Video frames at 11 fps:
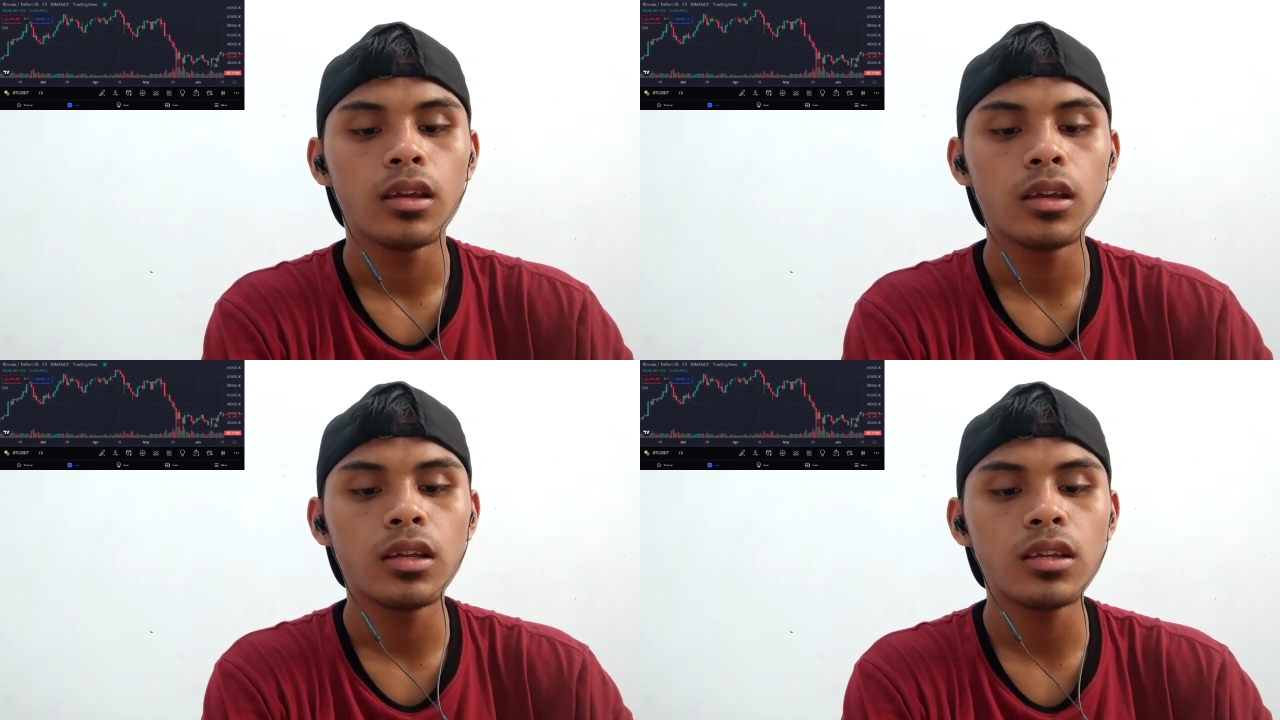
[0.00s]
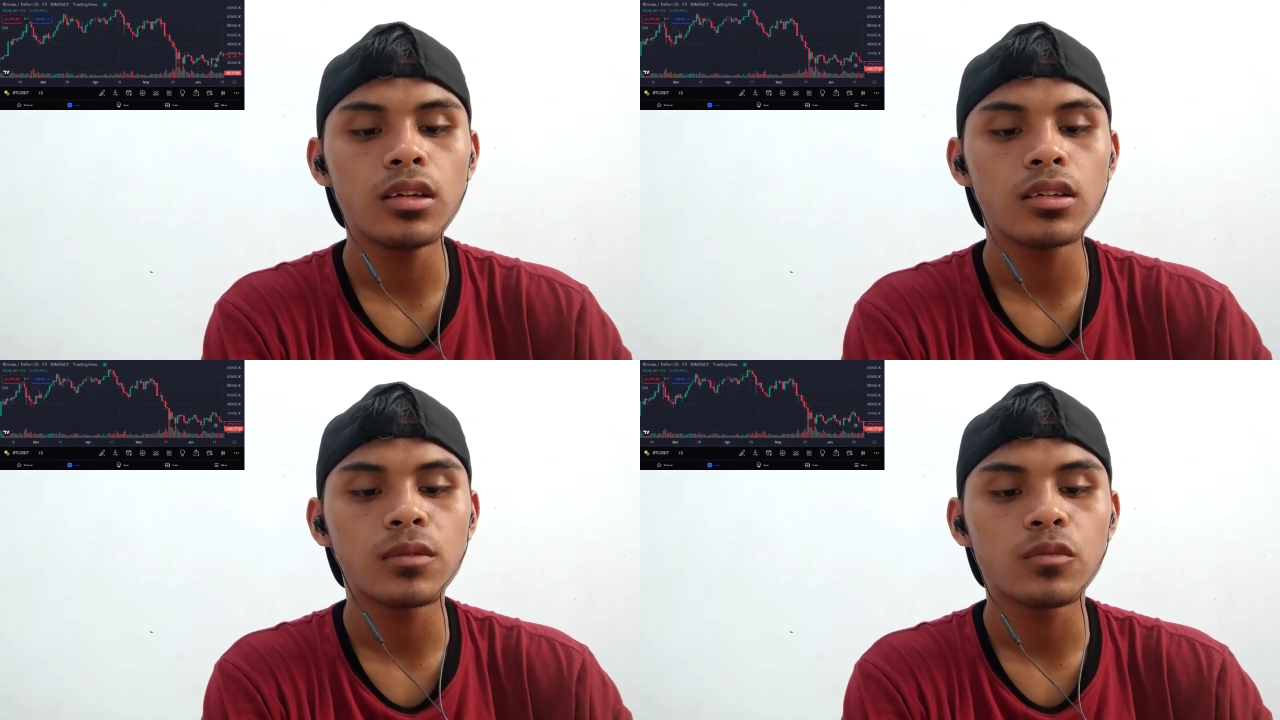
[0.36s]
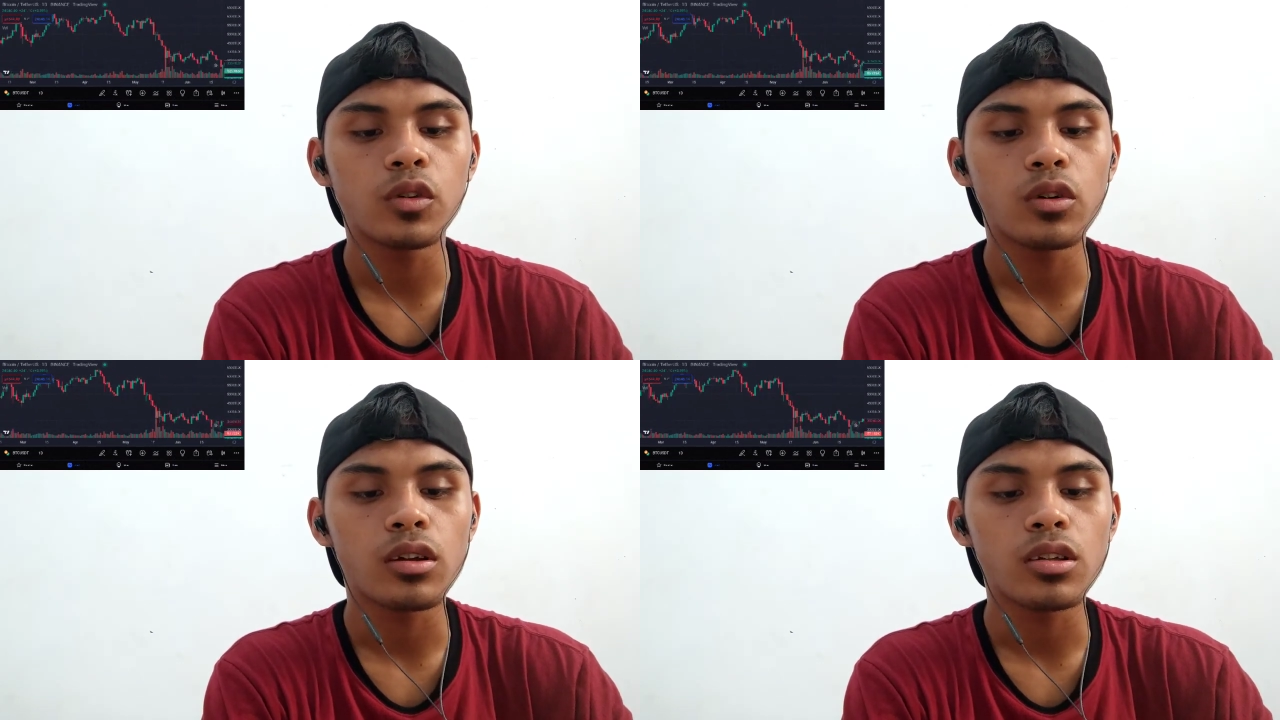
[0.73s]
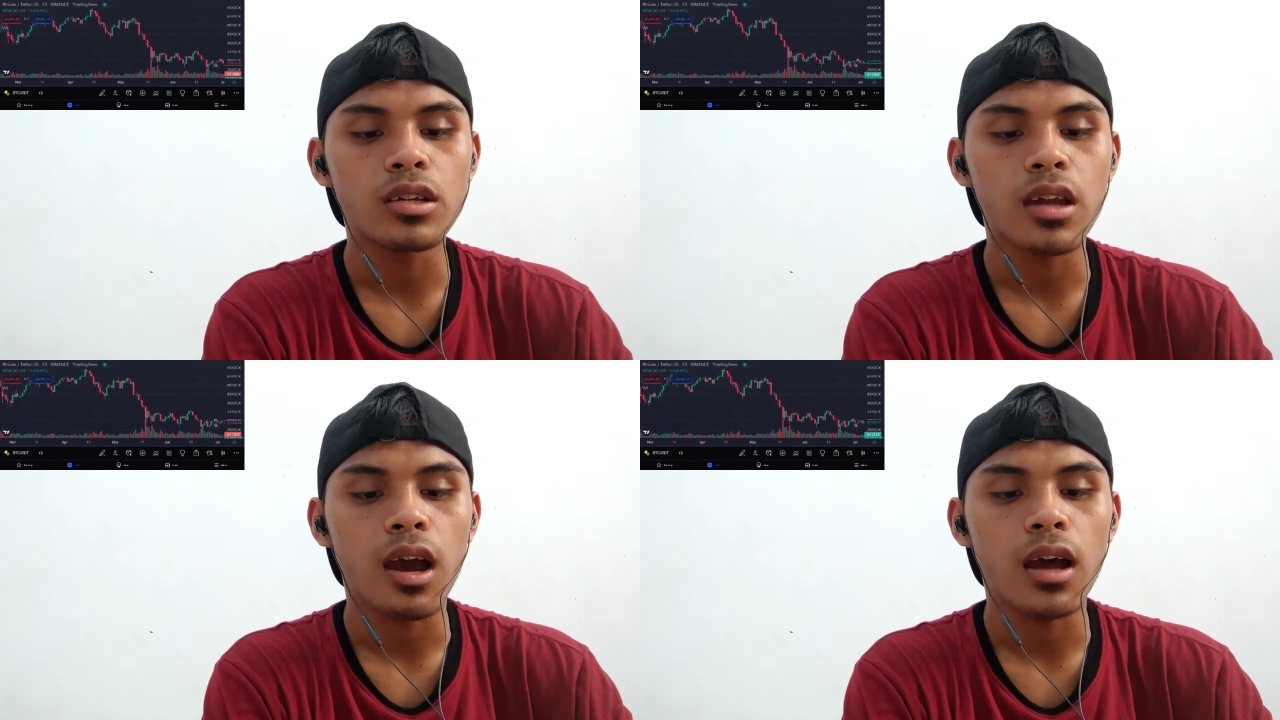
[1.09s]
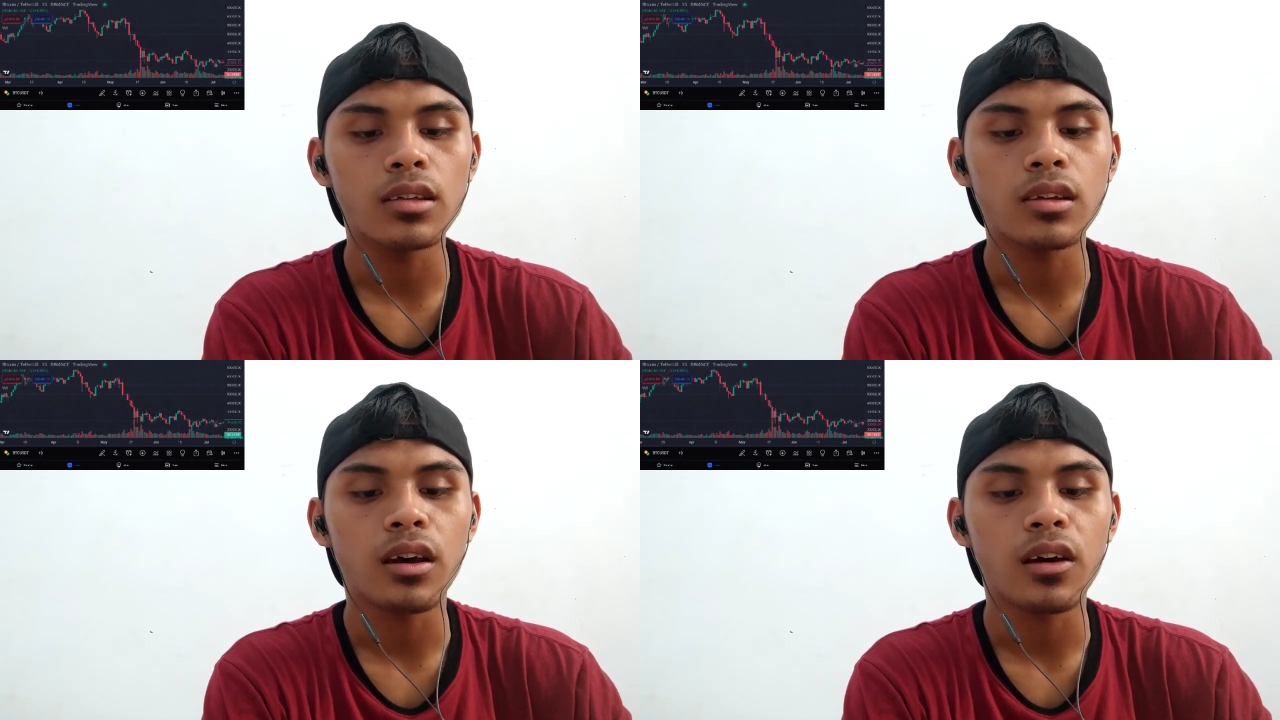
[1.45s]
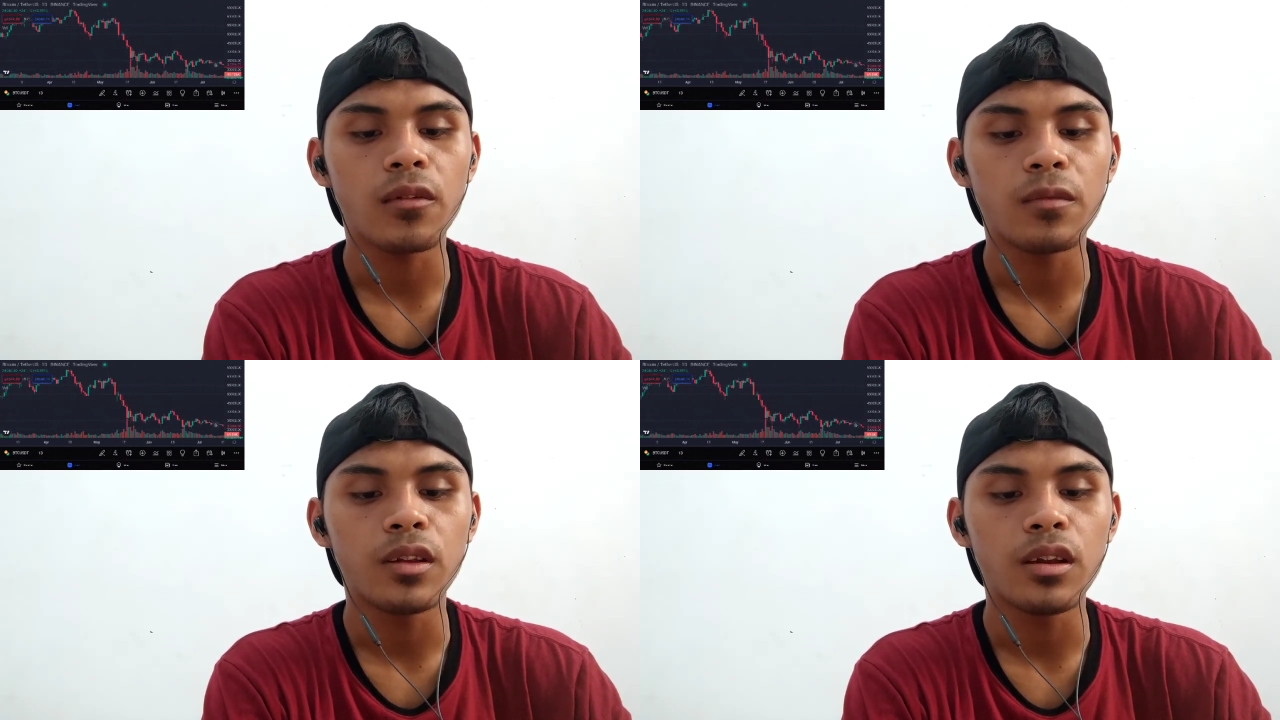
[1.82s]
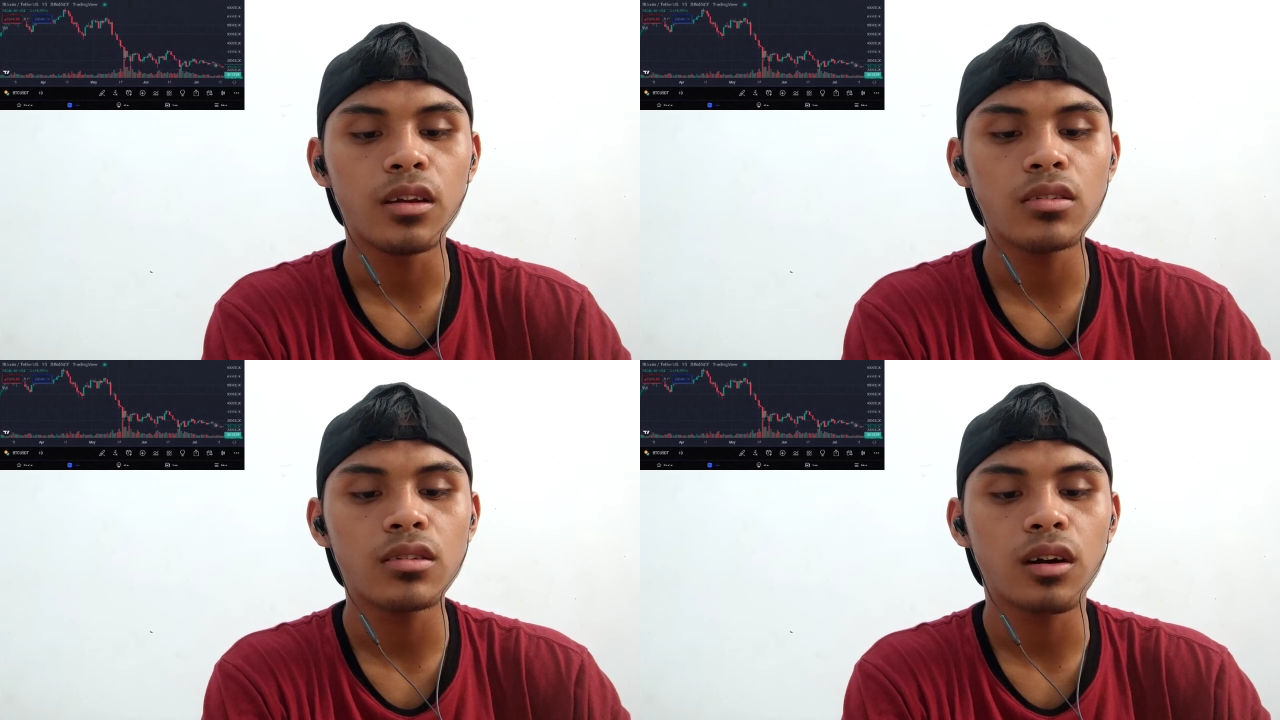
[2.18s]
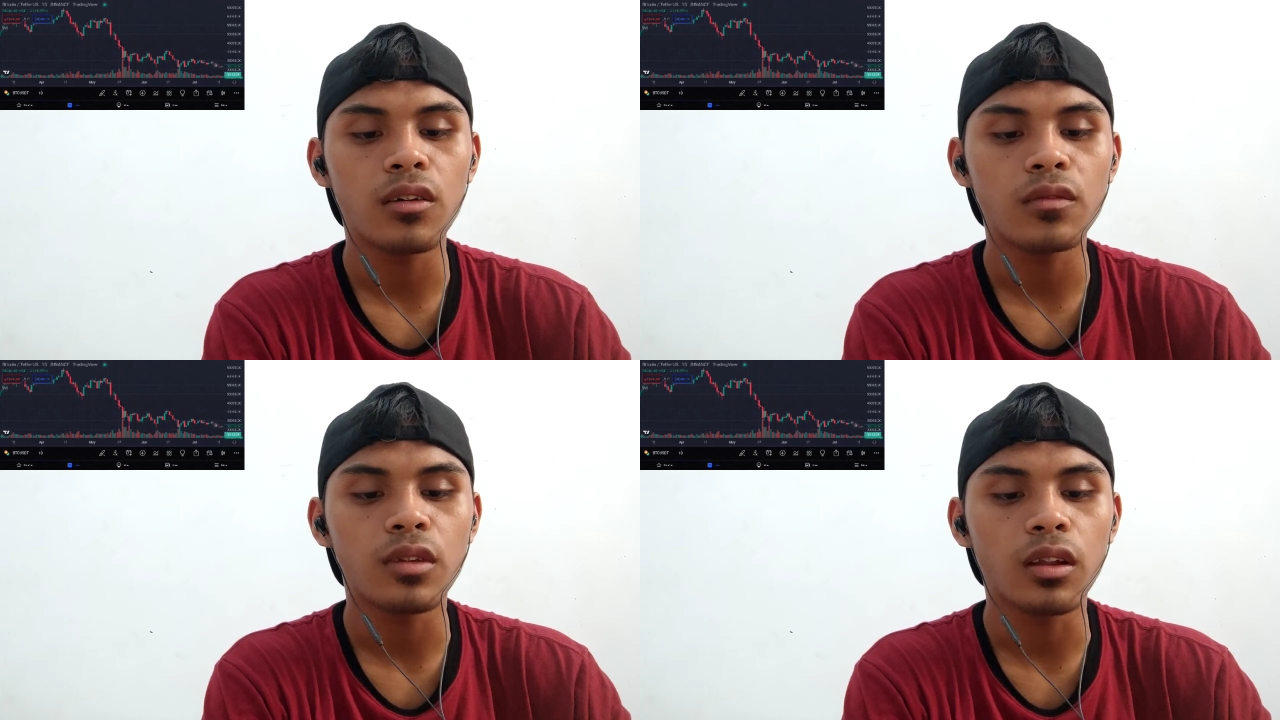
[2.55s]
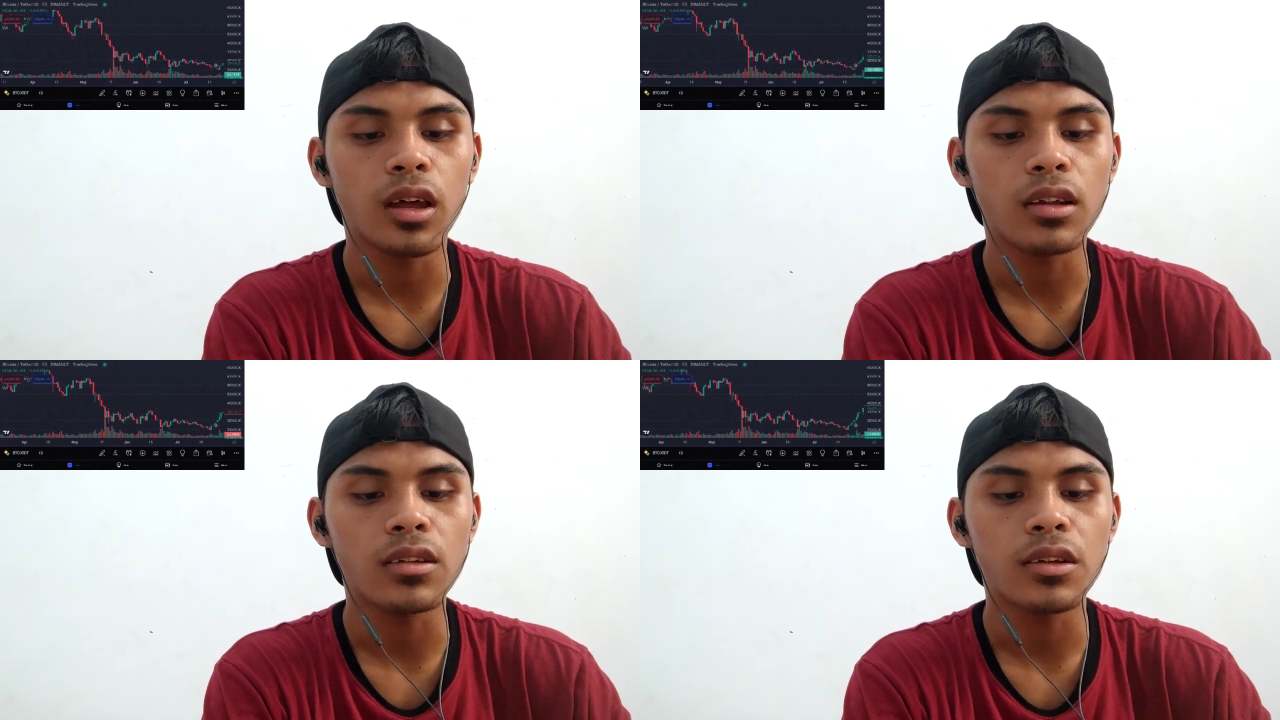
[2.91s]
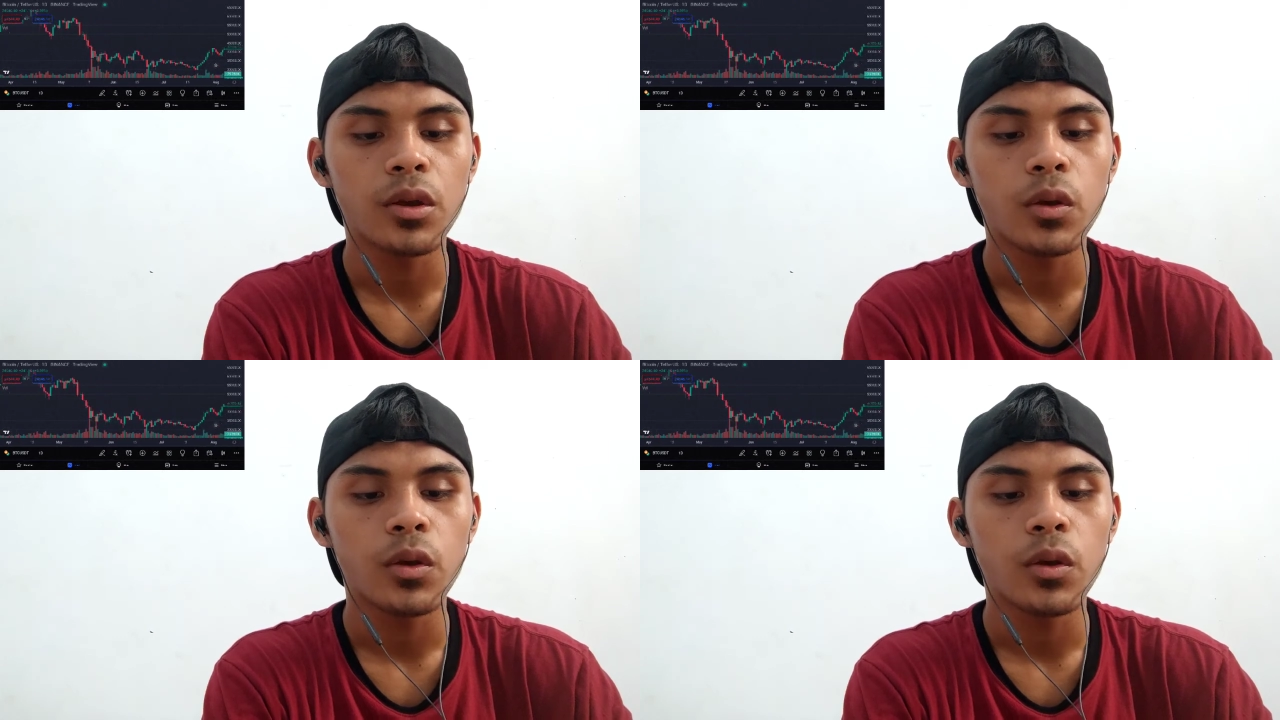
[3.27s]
In the cryptocurrency has of billions of dollars